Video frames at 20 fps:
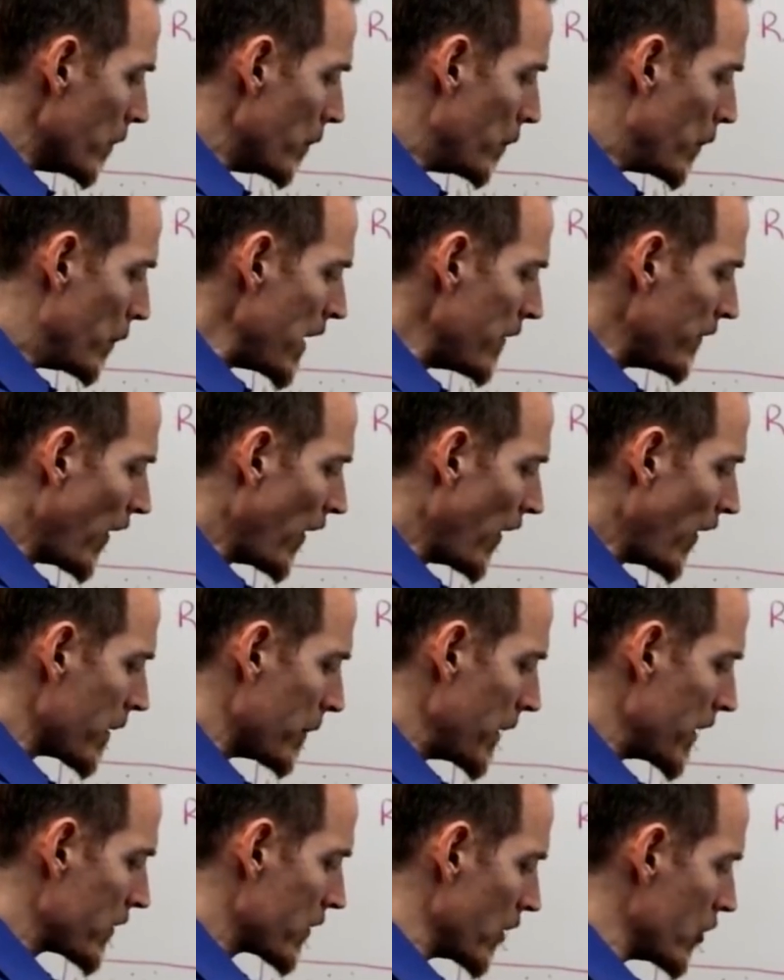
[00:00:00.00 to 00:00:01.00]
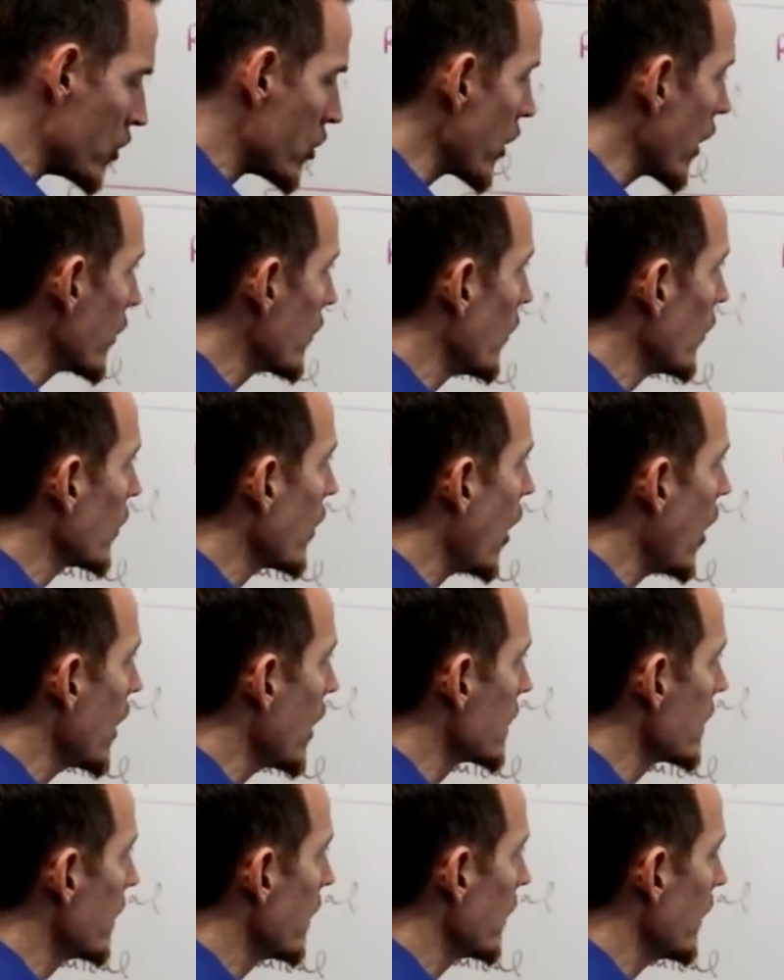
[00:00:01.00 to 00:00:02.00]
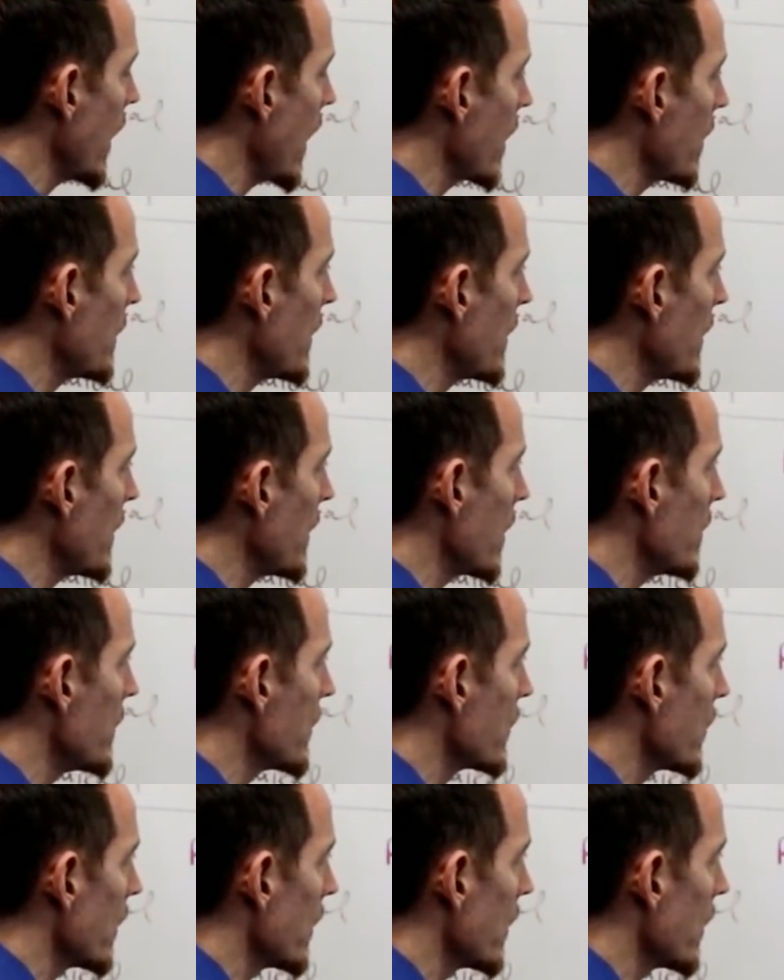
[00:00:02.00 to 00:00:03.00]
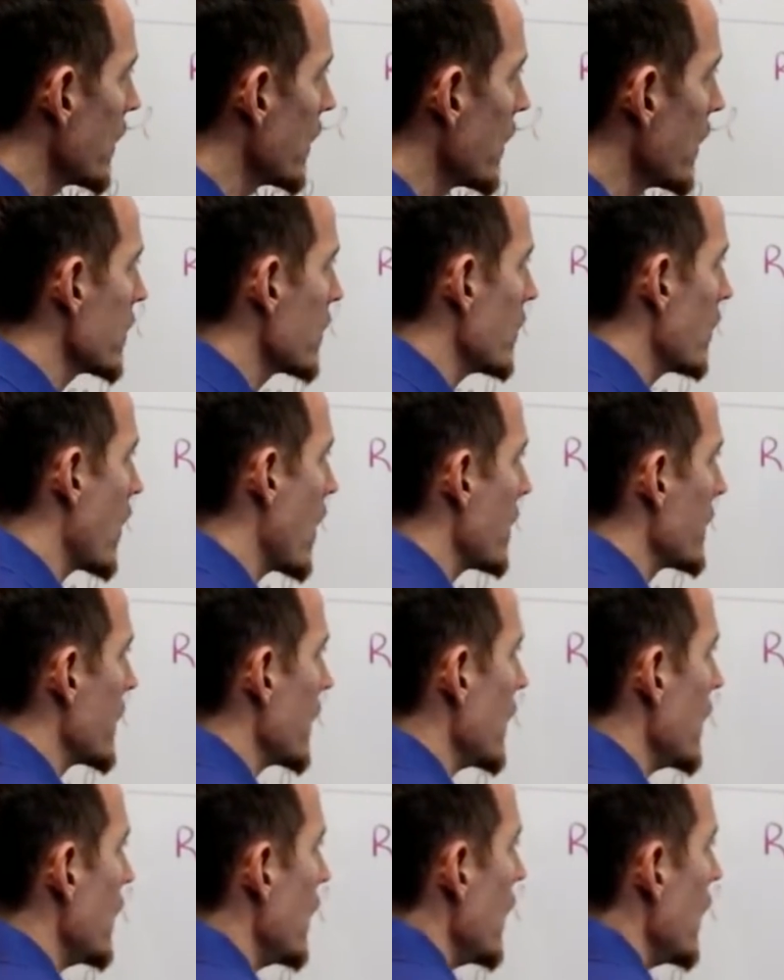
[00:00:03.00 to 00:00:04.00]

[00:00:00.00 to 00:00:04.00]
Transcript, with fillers: B vitamins in general cause there are a lot of B vitamins that can cause neuropathy.